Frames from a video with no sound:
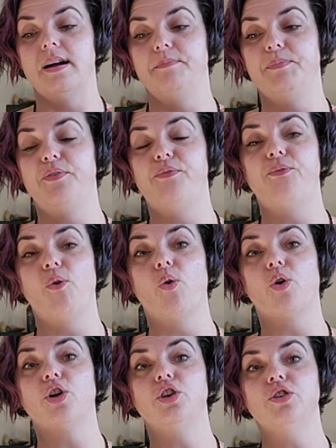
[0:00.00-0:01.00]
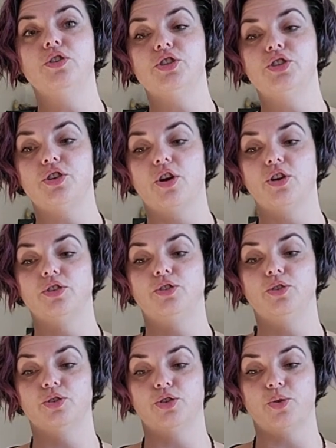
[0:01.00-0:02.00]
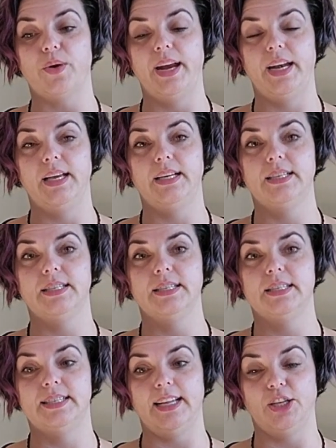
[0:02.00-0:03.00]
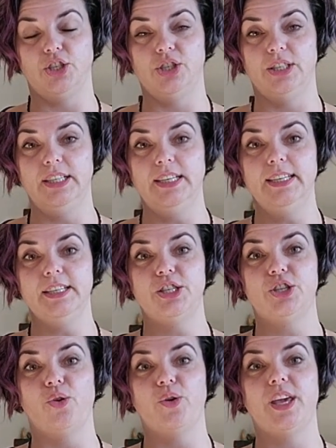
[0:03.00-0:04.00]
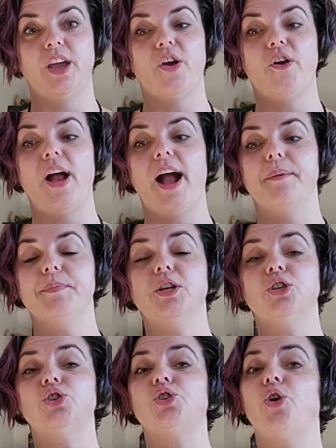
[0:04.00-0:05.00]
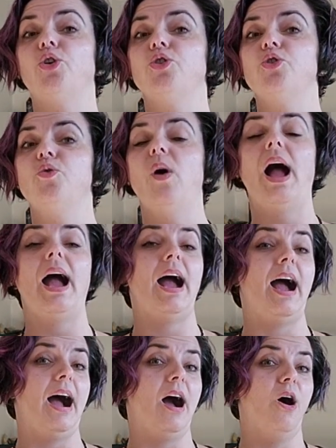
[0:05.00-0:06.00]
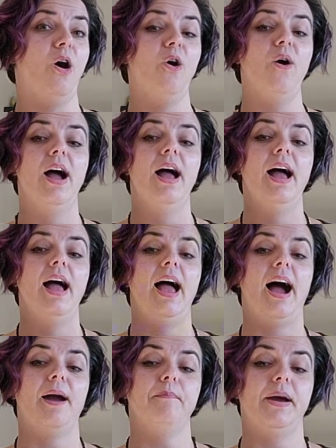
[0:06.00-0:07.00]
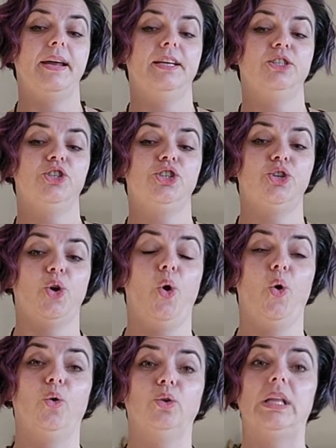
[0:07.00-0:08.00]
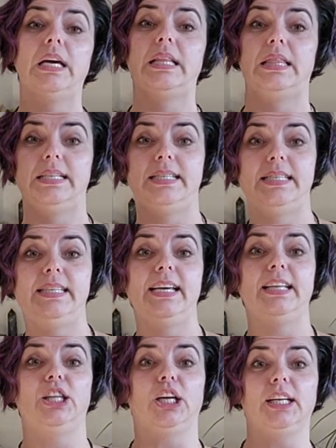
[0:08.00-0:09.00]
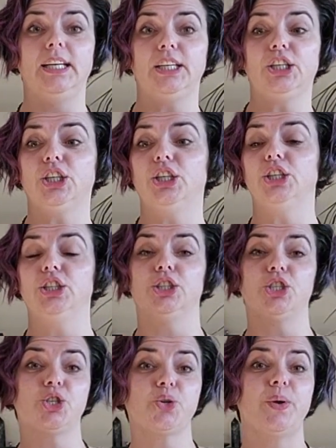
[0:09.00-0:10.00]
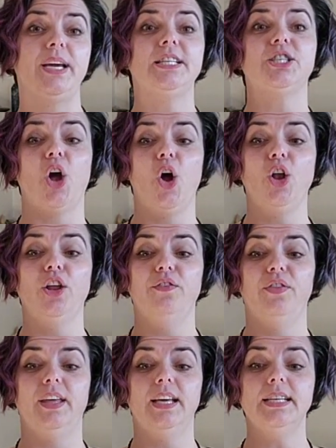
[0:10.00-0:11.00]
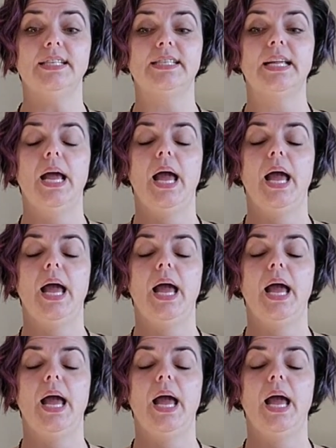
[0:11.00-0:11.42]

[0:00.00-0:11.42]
before you start your training session. So here I'm going to show you how I managed to hold the stick, the clicker, the treat, all of this.